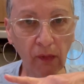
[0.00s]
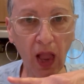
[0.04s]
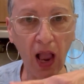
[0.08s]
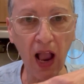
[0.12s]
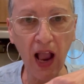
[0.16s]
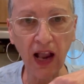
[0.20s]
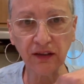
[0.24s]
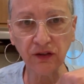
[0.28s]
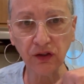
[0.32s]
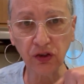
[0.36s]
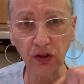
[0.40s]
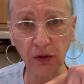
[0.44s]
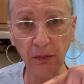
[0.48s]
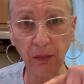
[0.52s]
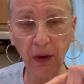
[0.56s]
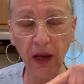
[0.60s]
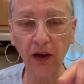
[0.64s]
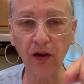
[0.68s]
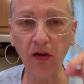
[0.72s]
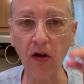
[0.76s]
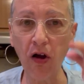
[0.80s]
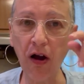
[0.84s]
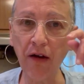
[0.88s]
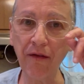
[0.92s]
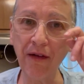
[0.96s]
I took my
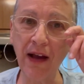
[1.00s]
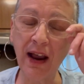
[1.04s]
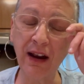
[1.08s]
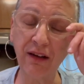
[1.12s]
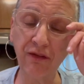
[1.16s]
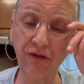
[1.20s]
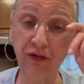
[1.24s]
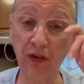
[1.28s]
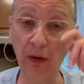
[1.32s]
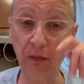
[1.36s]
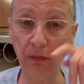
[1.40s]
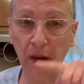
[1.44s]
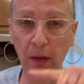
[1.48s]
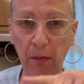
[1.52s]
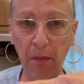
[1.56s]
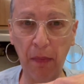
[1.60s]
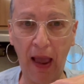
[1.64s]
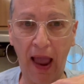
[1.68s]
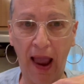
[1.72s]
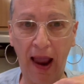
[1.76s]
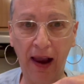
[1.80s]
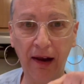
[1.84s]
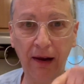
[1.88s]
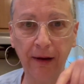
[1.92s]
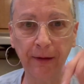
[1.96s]
car out from the
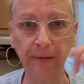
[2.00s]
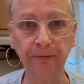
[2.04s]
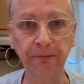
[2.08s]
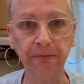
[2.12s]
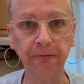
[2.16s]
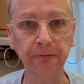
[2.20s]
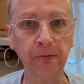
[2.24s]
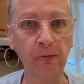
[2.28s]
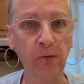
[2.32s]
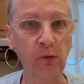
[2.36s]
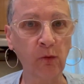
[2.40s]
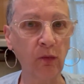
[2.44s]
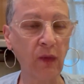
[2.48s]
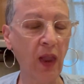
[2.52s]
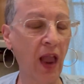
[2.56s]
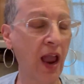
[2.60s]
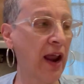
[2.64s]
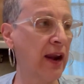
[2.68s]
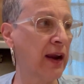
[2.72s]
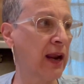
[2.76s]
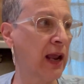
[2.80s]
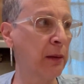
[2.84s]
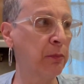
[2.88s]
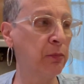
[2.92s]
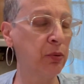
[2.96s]
back,
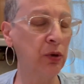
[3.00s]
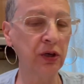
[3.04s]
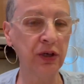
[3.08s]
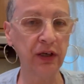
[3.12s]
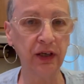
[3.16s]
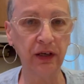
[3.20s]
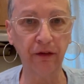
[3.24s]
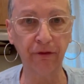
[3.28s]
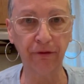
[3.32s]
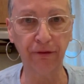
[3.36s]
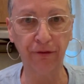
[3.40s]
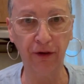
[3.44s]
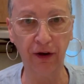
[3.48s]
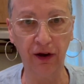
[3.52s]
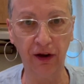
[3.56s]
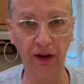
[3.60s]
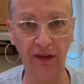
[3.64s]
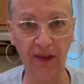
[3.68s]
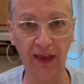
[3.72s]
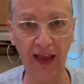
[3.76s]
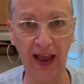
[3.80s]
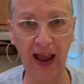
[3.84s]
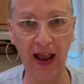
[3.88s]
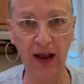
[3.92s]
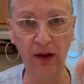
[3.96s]
and I put it in front of
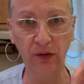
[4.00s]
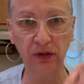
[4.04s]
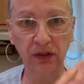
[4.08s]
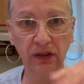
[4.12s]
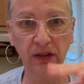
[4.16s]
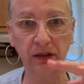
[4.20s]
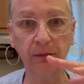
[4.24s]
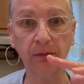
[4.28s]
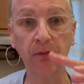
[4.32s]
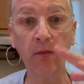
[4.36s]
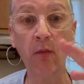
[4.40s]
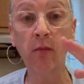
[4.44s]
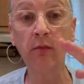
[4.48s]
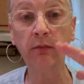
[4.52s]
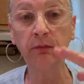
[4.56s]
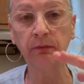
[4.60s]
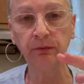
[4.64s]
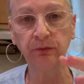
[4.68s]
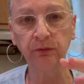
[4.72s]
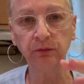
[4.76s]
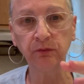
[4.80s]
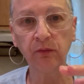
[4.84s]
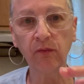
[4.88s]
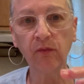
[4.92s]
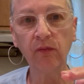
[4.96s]
the house.
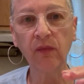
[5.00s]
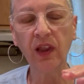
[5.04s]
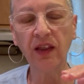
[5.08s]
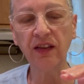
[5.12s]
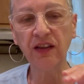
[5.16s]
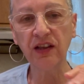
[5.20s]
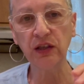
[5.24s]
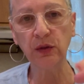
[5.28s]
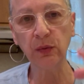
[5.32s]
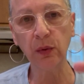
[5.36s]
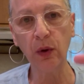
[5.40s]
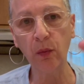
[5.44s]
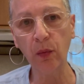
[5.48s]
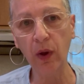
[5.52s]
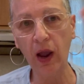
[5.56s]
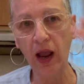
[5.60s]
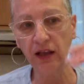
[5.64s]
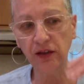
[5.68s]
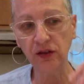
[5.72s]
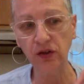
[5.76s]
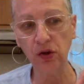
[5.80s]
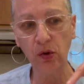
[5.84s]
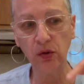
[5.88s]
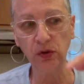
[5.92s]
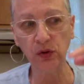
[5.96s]
This way, I
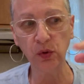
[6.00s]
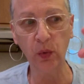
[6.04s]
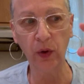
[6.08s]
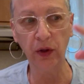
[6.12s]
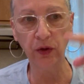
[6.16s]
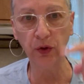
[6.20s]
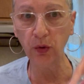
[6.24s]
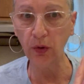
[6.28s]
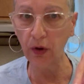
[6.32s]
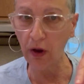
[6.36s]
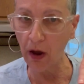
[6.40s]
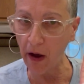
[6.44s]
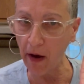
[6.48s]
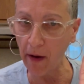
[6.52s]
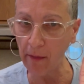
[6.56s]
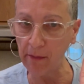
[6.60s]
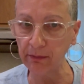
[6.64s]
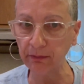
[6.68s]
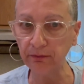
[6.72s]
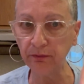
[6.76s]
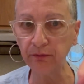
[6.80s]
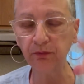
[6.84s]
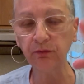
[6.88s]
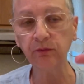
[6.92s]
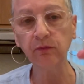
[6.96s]
told you when you
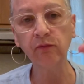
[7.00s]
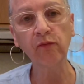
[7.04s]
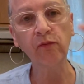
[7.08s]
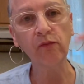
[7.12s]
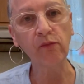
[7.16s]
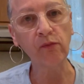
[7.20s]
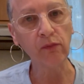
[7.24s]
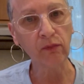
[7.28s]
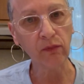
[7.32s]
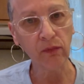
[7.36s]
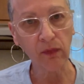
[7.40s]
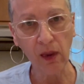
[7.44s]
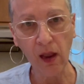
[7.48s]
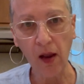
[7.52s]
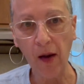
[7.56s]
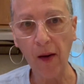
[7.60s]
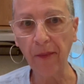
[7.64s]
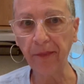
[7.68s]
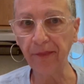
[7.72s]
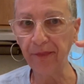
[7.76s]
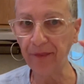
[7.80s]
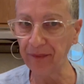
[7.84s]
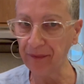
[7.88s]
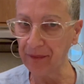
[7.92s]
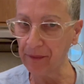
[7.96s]
come,
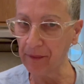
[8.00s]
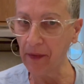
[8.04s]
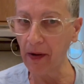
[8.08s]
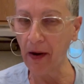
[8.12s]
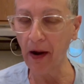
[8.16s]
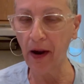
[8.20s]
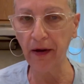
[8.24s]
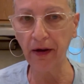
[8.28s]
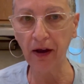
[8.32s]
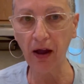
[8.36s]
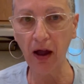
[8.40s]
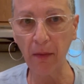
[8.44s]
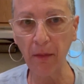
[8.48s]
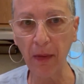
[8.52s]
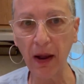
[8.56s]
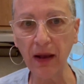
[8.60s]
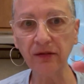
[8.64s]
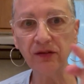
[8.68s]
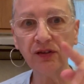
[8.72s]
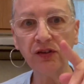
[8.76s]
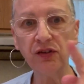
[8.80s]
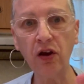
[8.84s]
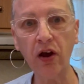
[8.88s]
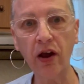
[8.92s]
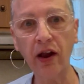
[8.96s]
I'll come
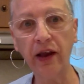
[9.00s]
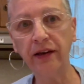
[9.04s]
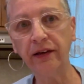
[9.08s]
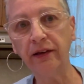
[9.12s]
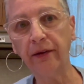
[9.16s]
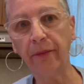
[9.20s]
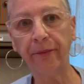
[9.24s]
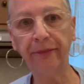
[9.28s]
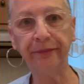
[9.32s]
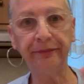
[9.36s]
outside.